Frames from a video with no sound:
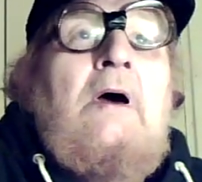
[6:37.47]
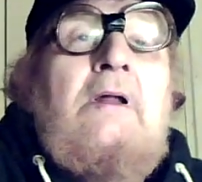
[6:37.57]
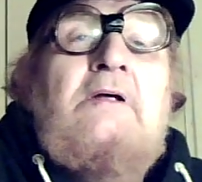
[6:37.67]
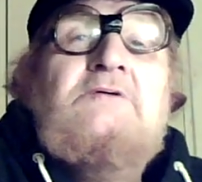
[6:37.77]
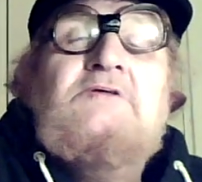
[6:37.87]

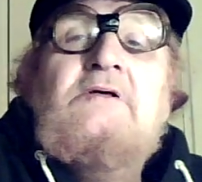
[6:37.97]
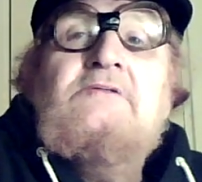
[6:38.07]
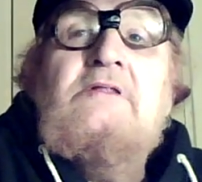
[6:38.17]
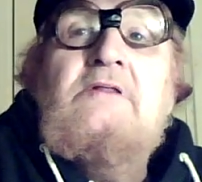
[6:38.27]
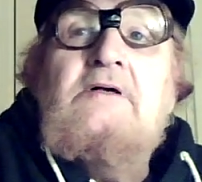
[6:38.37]
and I
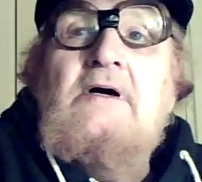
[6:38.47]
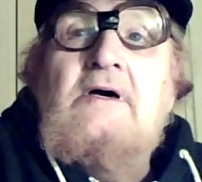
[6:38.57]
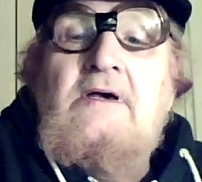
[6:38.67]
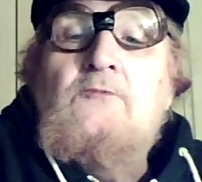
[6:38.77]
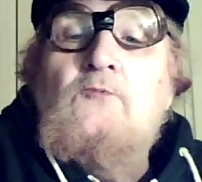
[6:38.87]
said to the
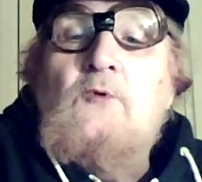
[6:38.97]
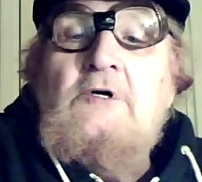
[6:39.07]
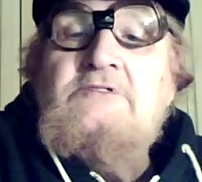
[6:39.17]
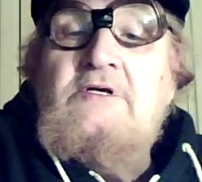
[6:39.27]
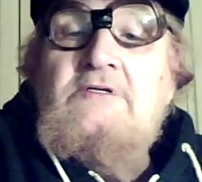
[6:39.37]
guy,
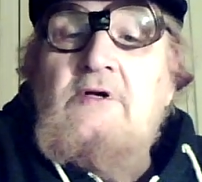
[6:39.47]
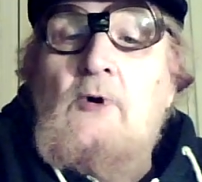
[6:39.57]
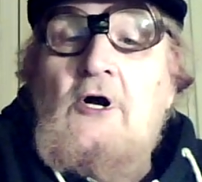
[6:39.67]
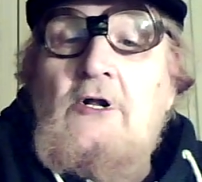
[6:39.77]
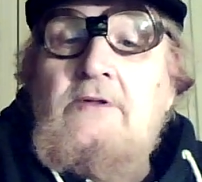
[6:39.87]
what is it you
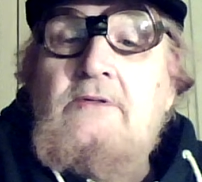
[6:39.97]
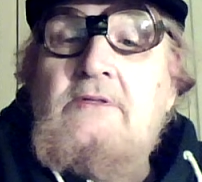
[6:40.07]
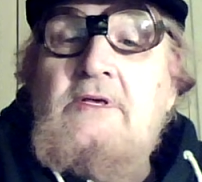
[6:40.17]
want?